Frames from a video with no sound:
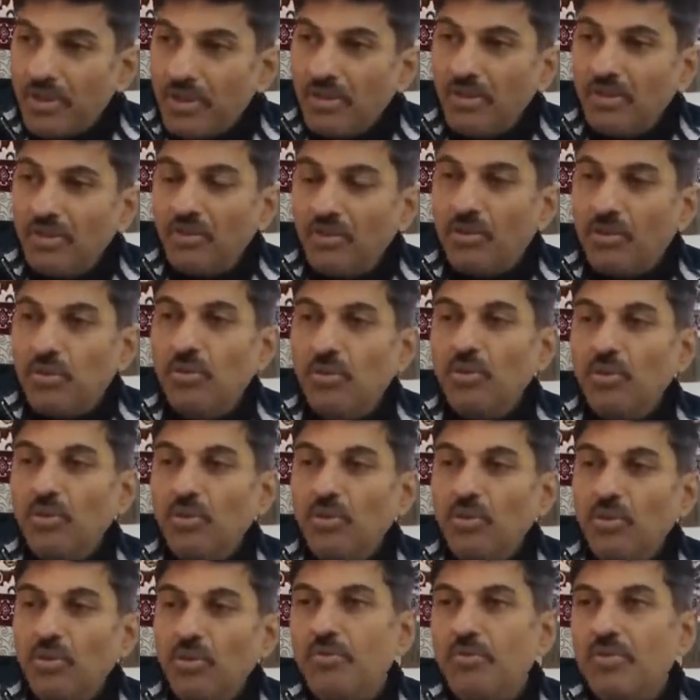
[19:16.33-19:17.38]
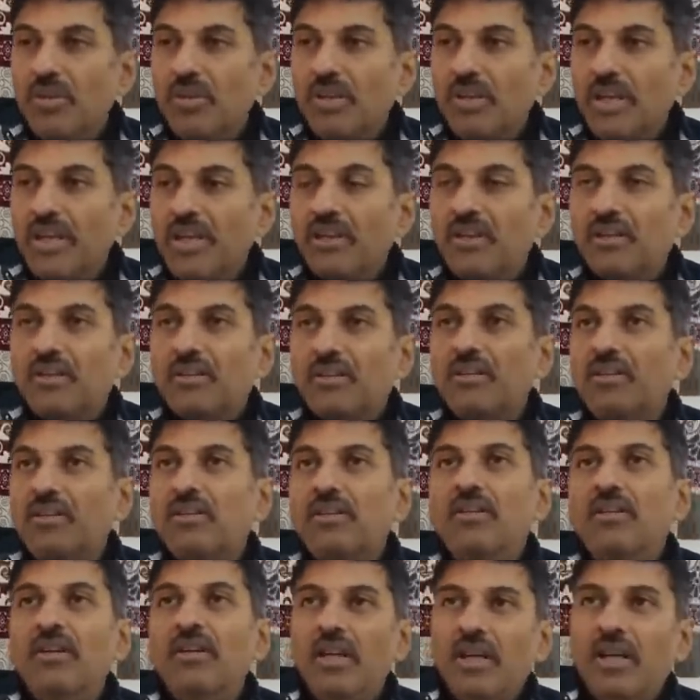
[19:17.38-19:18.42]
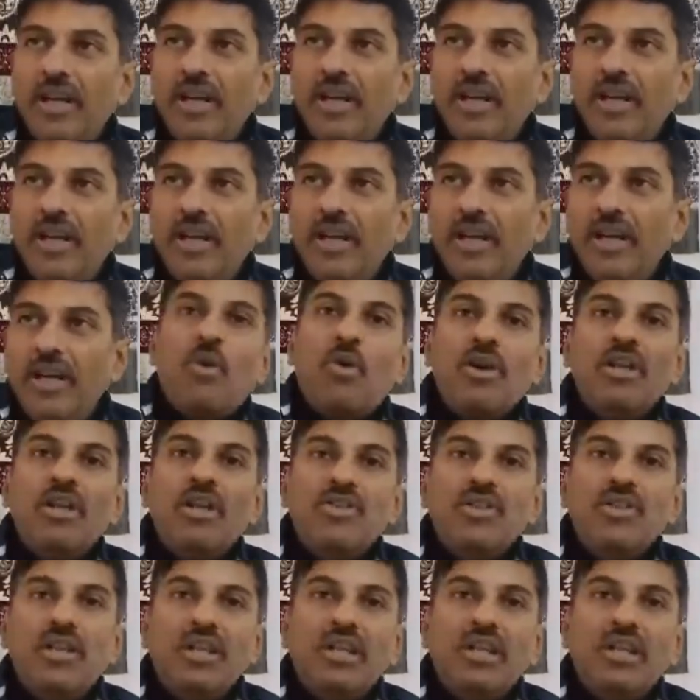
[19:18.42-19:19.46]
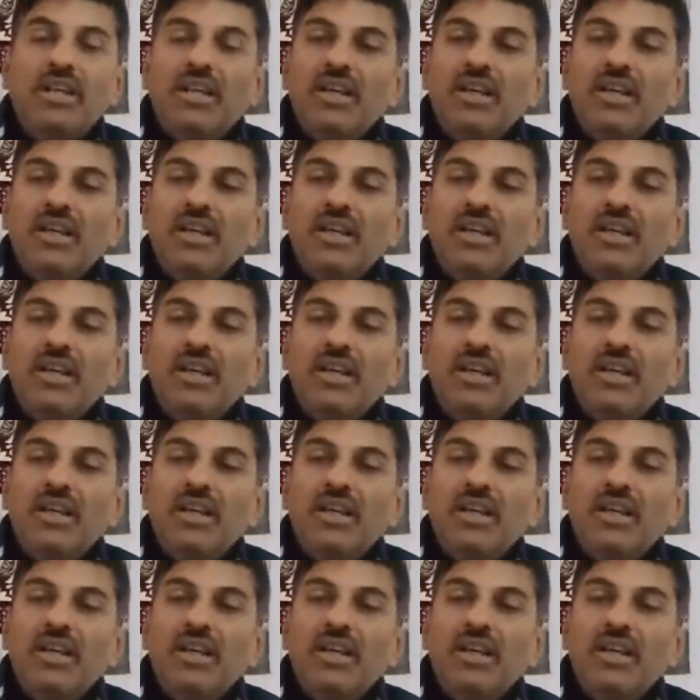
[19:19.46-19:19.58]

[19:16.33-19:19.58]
A lot of, like any other politician,